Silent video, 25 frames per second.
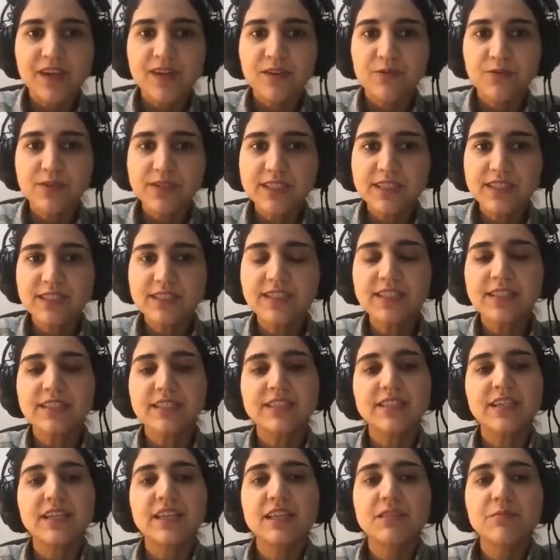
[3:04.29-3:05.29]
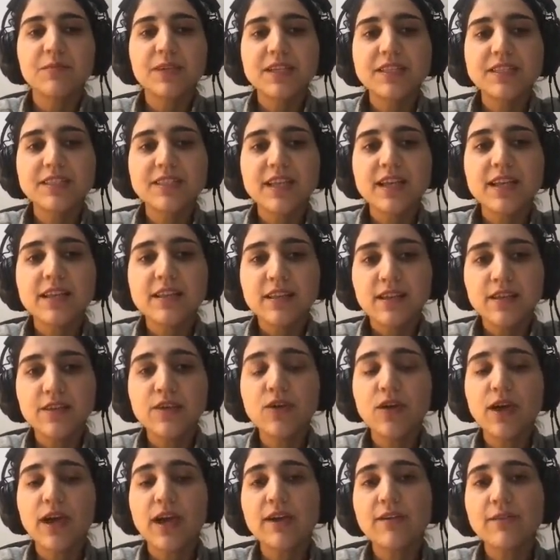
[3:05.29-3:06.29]
What is this? It means that
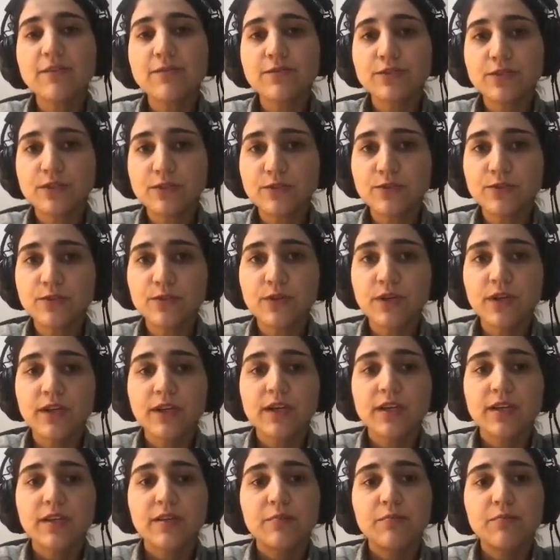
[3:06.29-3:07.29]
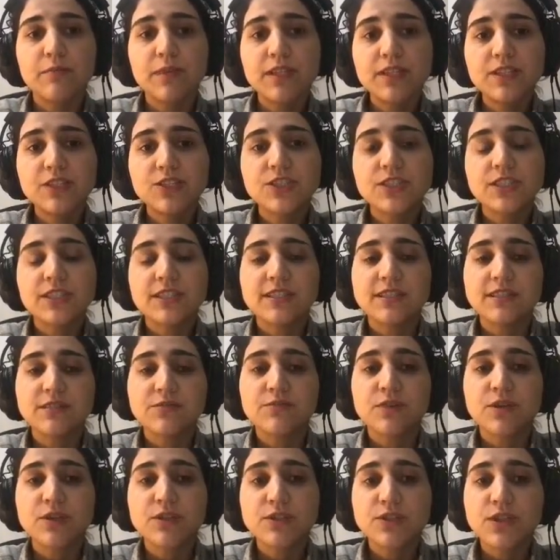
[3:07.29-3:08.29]
you have to mention that
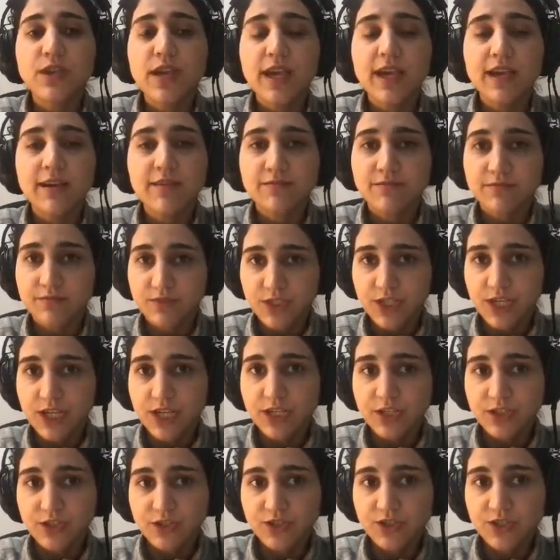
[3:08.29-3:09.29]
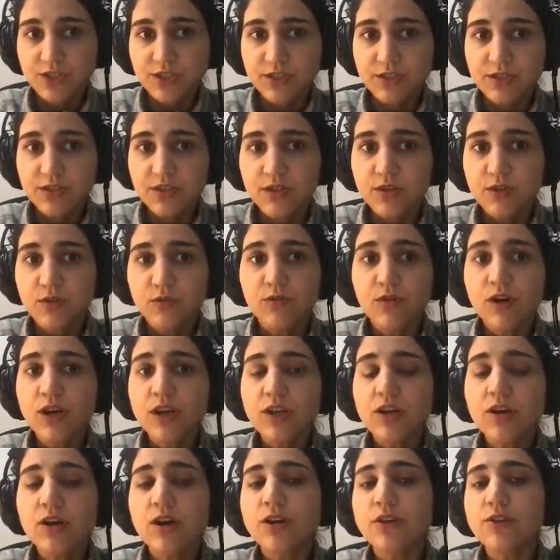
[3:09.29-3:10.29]
what you have changed. Why
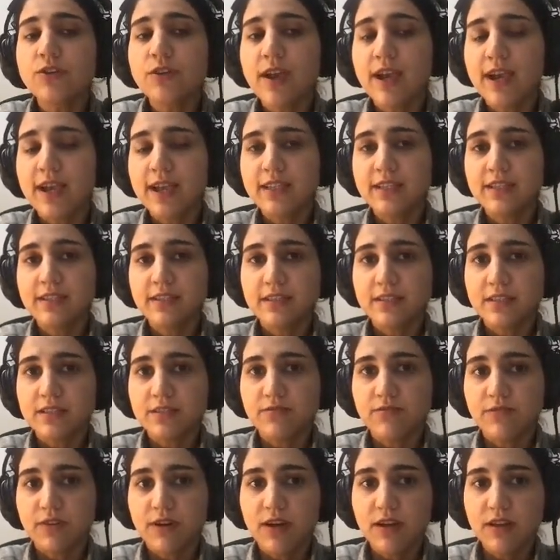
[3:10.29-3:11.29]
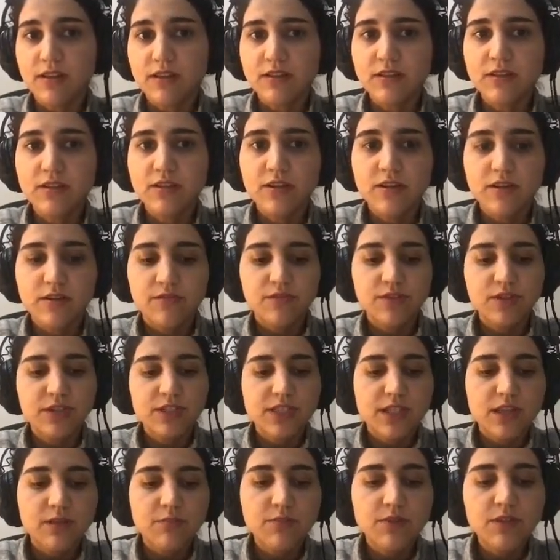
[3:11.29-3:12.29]
are you adding this file? For
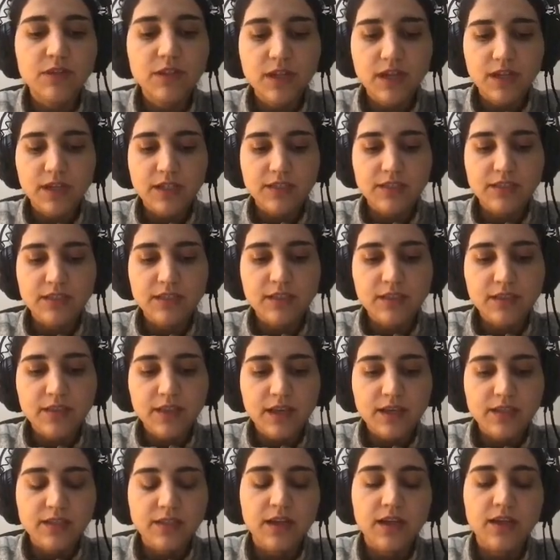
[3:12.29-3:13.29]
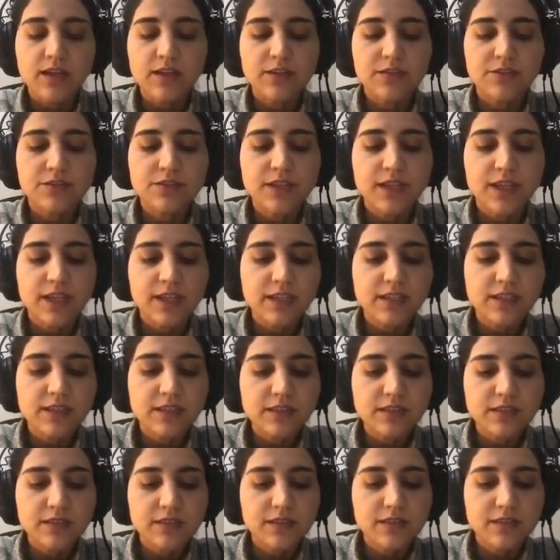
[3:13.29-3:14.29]
example, I said that I
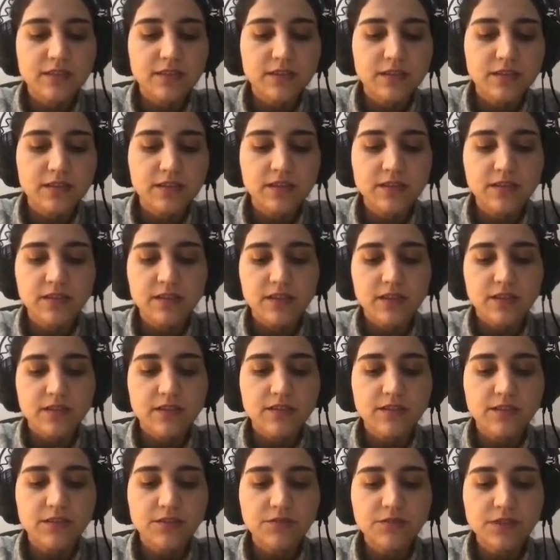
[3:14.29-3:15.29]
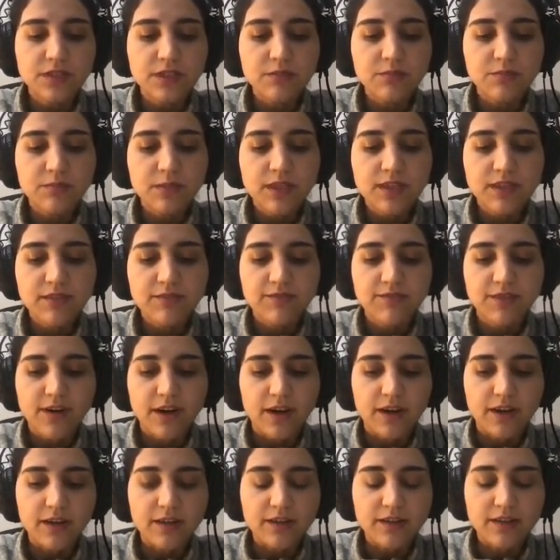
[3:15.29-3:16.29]
created the readme
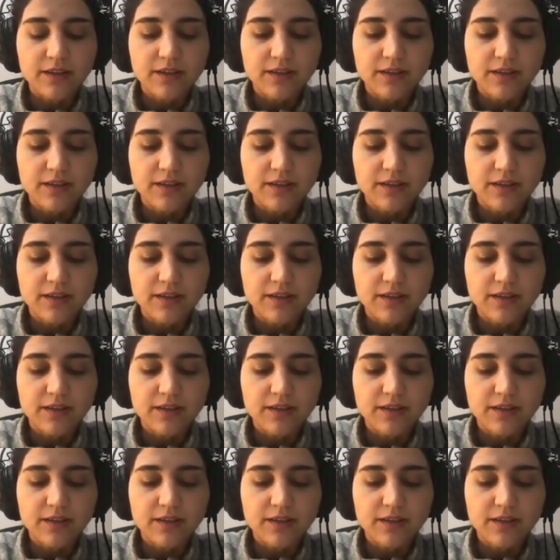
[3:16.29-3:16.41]
file.